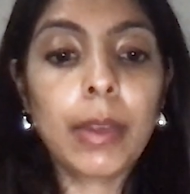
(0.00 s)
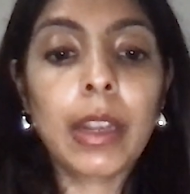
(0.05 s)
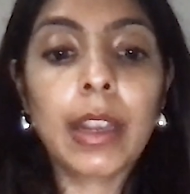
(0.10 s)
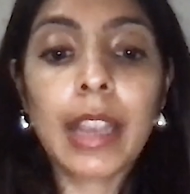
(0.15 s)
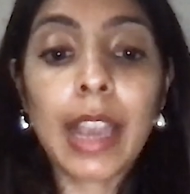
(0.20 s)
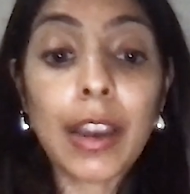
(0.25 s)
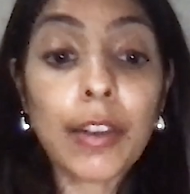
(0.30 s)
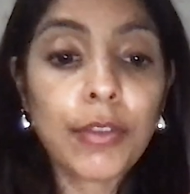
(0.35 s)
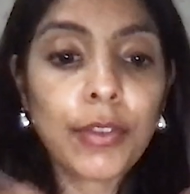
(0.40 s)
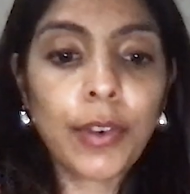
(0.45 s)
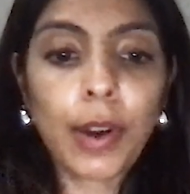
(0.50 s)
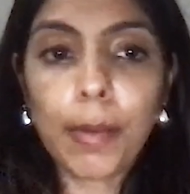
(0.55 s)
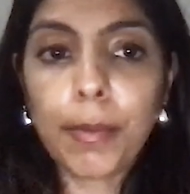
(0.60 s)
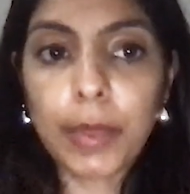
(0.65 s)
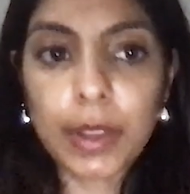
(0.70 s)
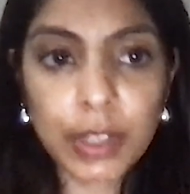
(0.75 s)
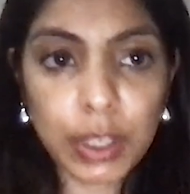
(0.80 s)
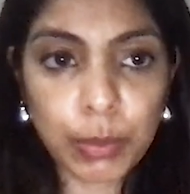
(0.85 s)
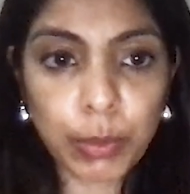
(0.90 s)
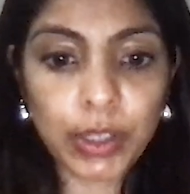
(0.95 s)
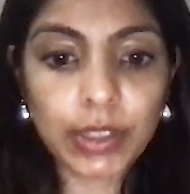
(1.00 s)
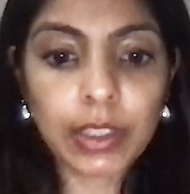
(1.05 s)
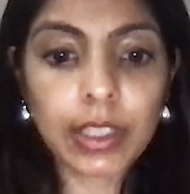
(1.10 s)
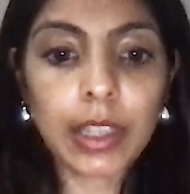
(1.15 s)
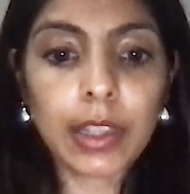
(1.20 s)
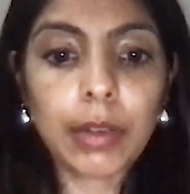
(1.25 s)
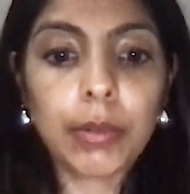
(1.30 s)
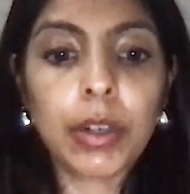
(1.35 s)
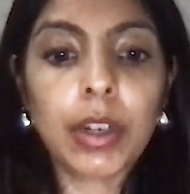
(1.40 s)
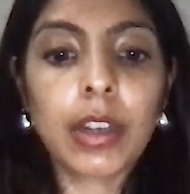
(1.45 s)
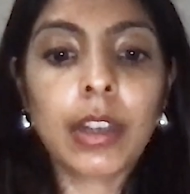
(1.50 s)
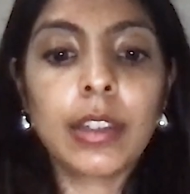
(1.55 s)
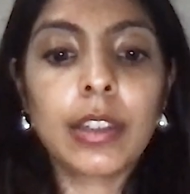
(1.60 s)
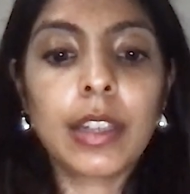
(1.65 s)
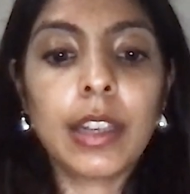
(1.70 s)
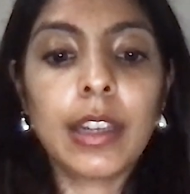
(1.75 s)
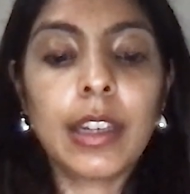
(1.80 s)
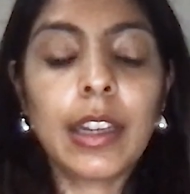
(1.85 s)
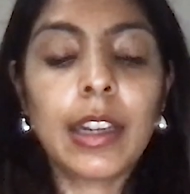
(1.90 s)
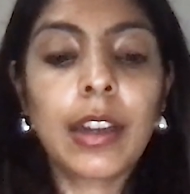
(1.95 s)
get from the sprints that they were
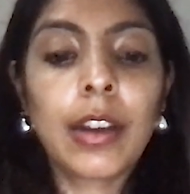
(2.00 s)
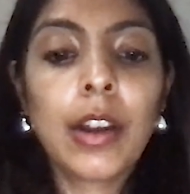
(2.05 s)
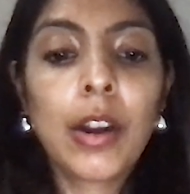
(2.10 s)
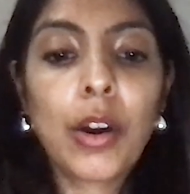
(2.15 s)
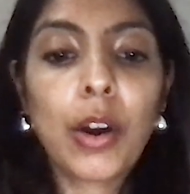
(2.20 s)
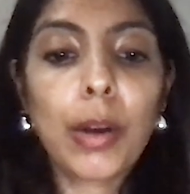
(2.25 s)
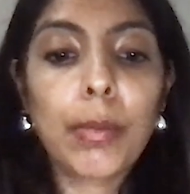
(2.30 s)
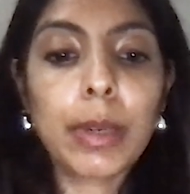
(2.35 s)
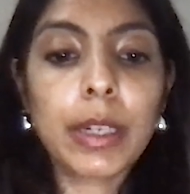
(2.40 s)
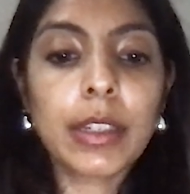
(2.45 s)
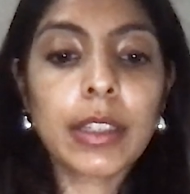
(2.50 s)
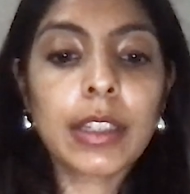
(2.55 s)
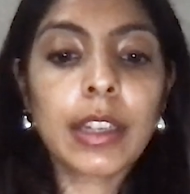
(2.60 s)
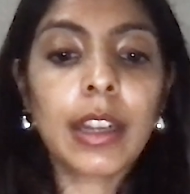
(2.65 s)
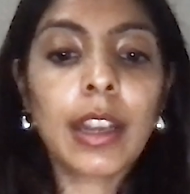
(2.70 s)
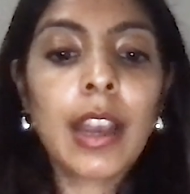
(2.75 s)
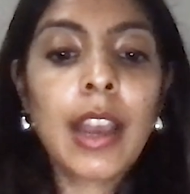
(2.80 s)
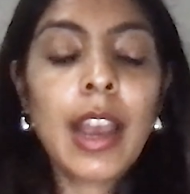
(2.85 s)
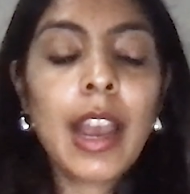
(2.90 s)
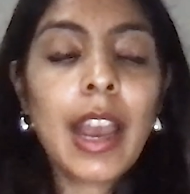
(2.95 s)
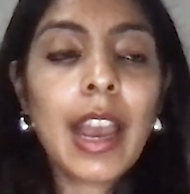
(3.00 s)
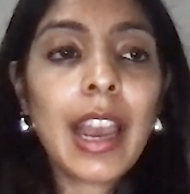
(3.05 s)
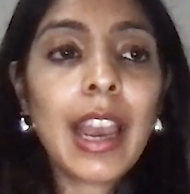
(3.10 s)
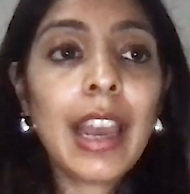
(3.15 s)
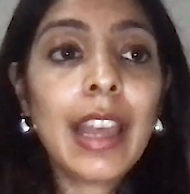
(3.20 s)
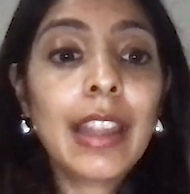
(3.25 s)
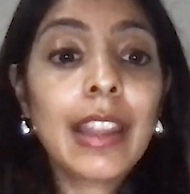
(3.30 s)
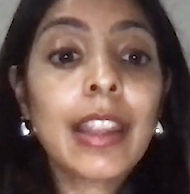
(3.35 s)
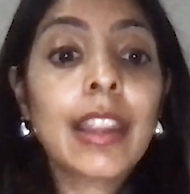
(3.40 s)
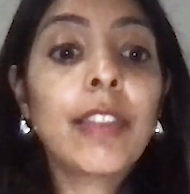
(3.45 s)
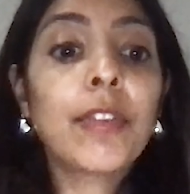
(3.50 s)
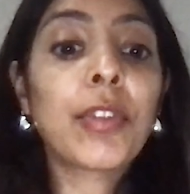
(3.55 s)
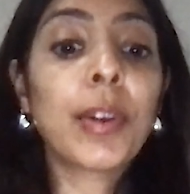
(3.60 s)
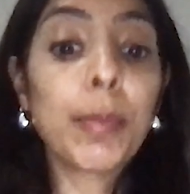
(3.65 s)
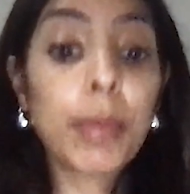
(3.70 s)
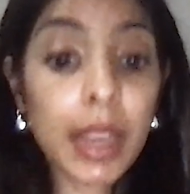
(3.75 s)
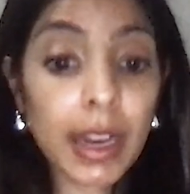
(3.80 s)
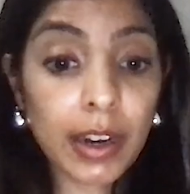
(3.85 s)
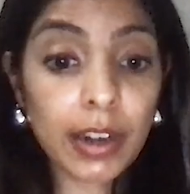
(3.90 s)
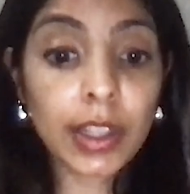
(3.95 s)
containing or building. And
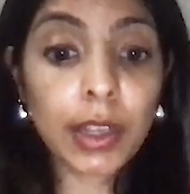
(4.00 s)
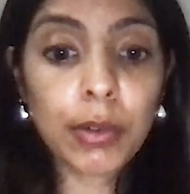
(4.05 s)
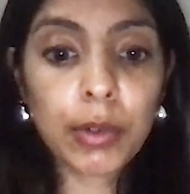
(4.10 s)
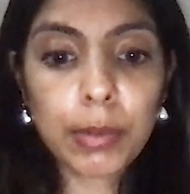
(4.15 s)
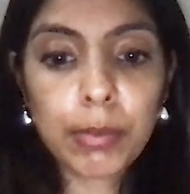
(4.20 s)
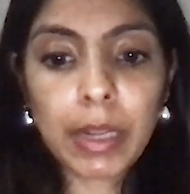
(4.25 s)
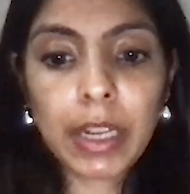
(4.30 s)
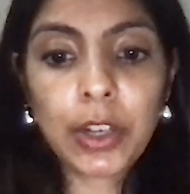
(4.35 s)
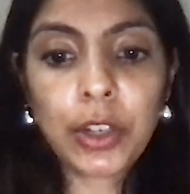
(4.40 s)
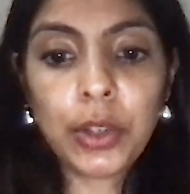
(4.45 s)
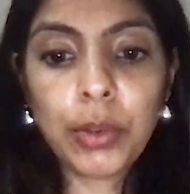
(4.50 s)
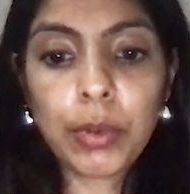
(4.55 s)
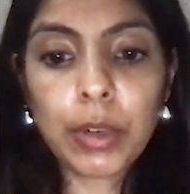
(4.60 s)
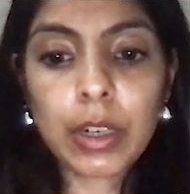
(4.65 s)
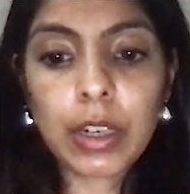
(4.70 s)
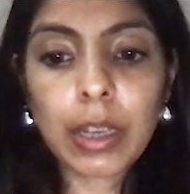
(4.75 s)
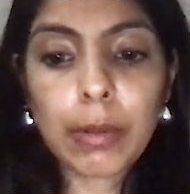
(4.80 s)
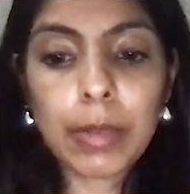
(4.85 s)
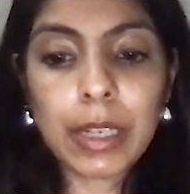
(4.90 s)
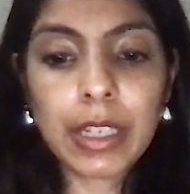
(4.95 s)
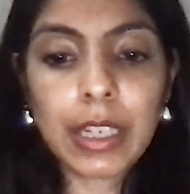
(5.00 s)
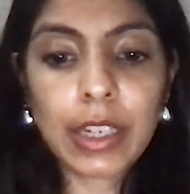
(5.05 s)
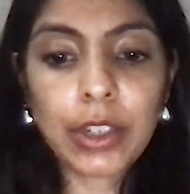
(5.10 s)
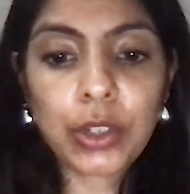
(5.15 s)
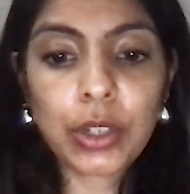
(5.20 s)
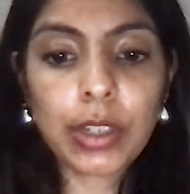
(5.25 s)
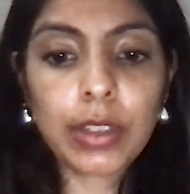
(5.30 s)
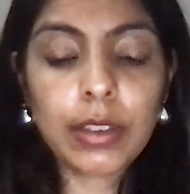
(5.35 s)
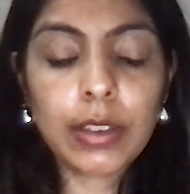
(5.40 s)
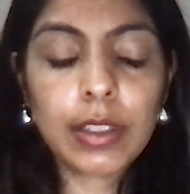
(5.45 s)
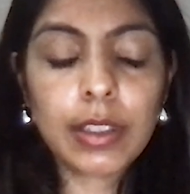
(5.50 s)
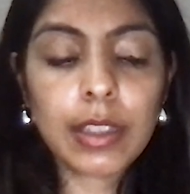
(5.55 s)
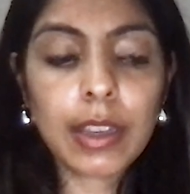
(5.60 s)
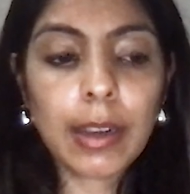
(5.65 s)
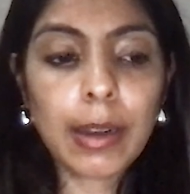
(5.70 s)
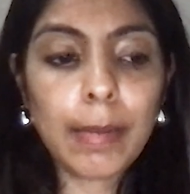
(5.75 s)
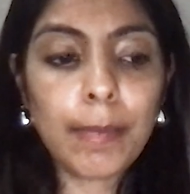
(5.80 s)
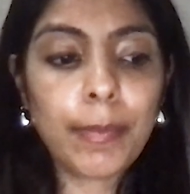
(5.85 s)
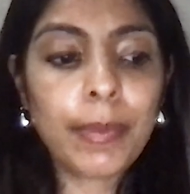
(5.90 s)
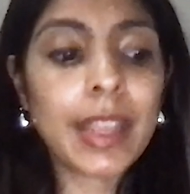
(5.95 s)
from there, they would make new recommendations.
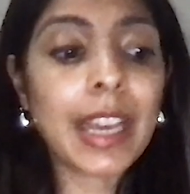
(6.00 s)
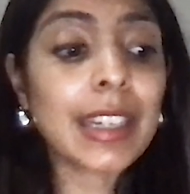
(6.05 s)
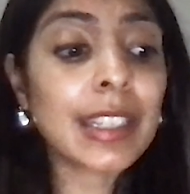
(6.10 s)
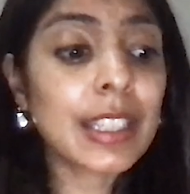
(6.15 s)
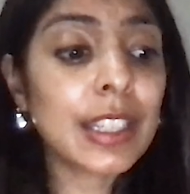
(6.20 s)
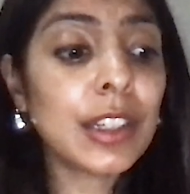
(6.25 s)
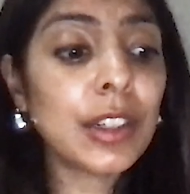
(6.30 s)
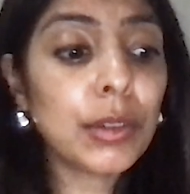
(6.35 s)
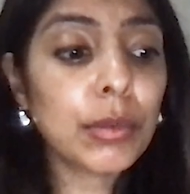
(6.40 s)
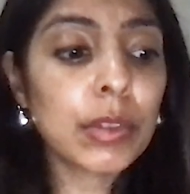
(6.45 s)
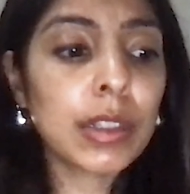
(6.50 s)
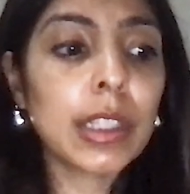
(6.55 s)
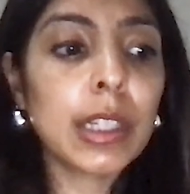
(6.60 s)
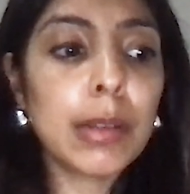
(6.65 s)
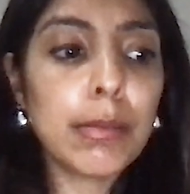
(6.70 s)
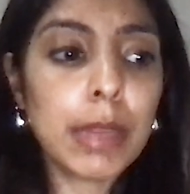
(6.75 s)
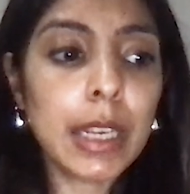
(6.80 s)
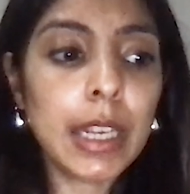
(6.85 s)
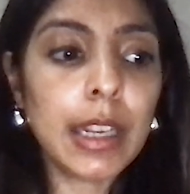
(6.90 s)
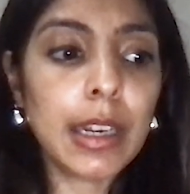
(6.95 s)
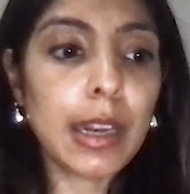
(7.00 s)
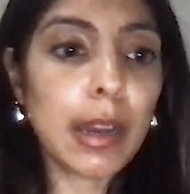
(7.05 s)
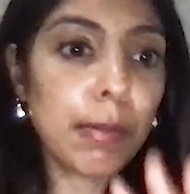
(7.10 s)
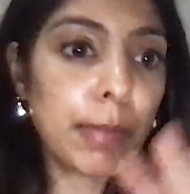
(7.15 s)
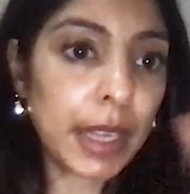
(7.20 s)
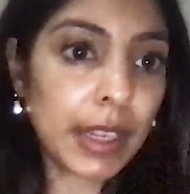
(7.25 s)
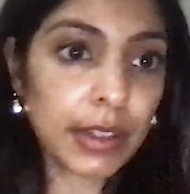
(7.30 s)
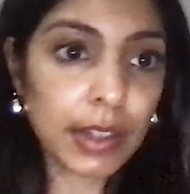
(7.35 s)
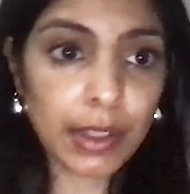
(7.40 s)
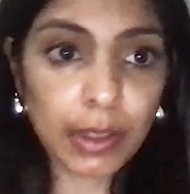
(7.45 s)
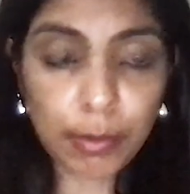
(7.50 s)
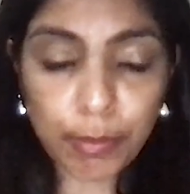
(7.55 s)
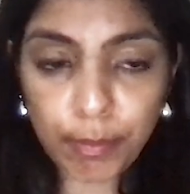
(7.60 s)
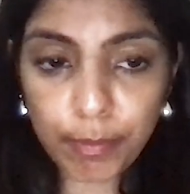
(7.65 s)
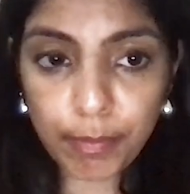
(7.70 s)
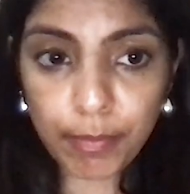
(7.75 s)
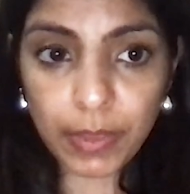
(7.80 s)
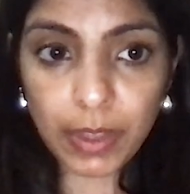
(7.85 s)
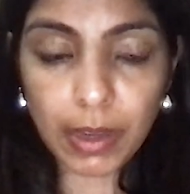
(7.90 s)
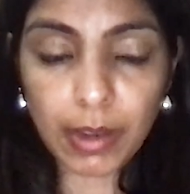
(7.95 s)
That didn't really mean abandon
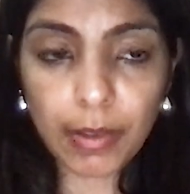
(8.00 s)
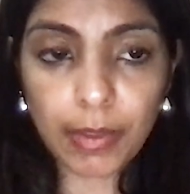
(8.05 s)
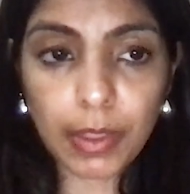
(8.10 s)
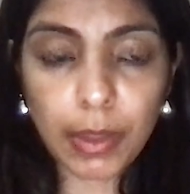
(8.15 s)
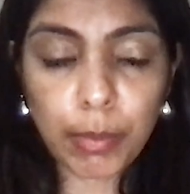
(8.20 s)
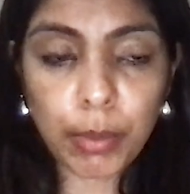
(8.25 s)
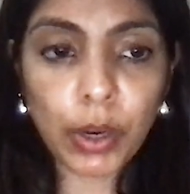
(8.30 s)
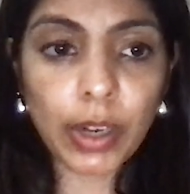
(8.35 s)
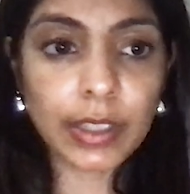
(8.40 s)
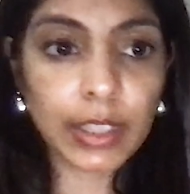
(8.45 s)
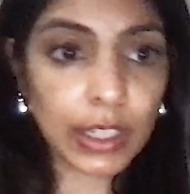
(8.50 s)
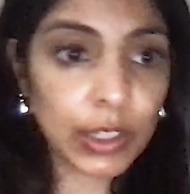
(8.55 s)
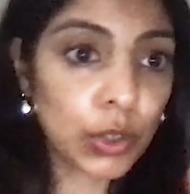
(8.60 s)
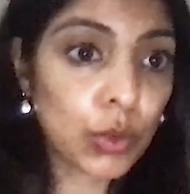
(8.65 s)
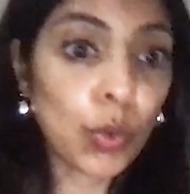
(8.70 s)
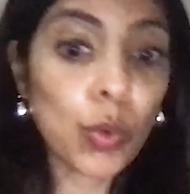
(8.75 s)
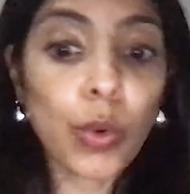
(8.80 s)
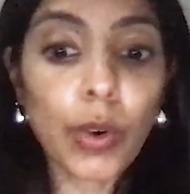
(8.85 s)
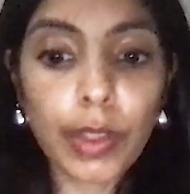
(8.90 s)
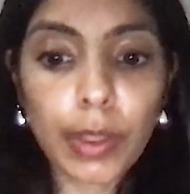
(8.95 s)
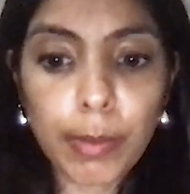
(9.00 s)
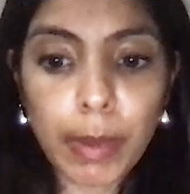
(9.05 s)
the present or the